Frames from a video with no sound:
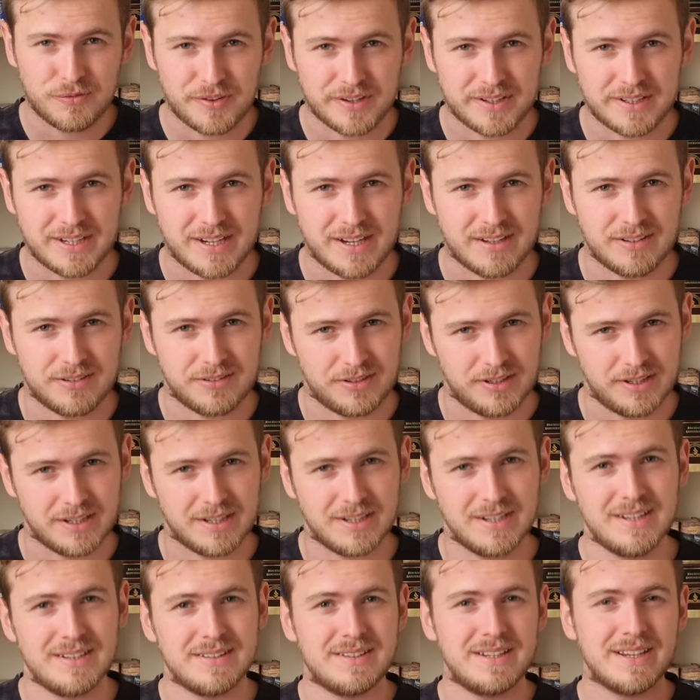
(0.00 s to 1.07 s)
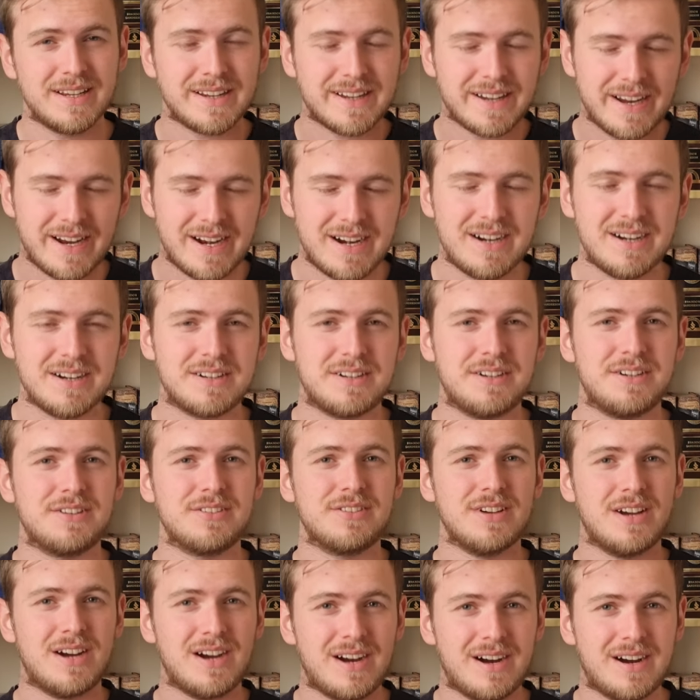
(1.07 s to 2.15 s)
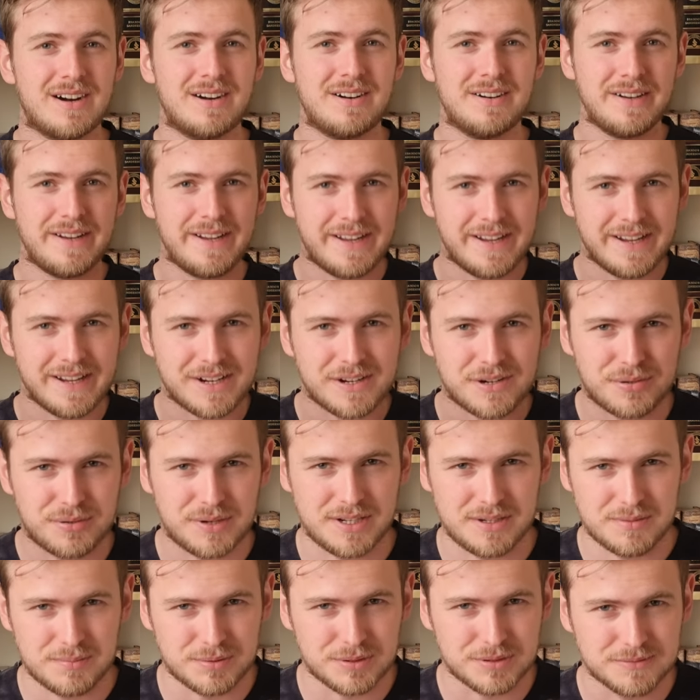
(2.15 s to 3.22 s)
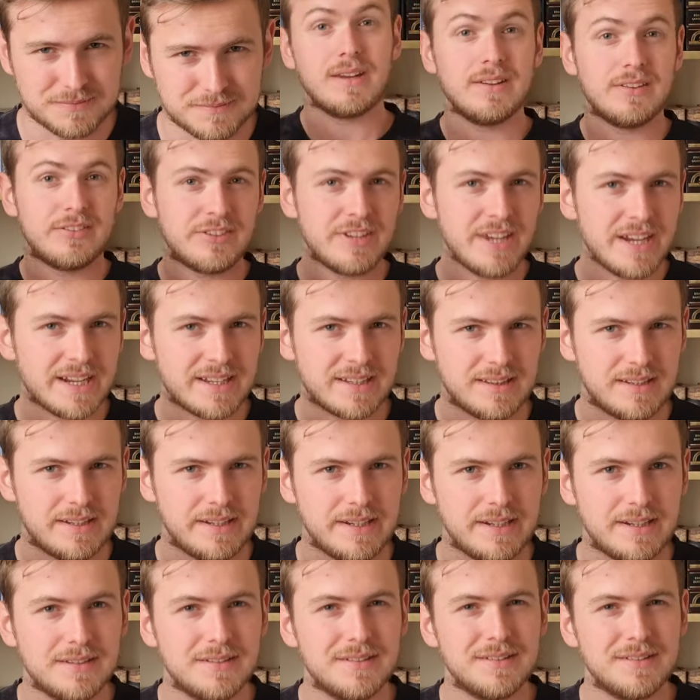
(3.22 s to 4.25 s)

fantastic. The characters are incredible. Secondly,